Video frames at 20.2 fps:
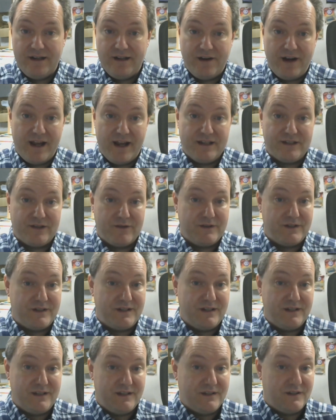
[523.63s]
Okay, so it's
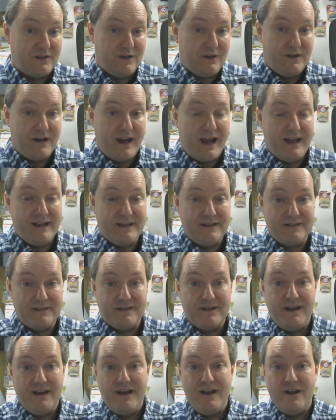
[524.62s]
just as good as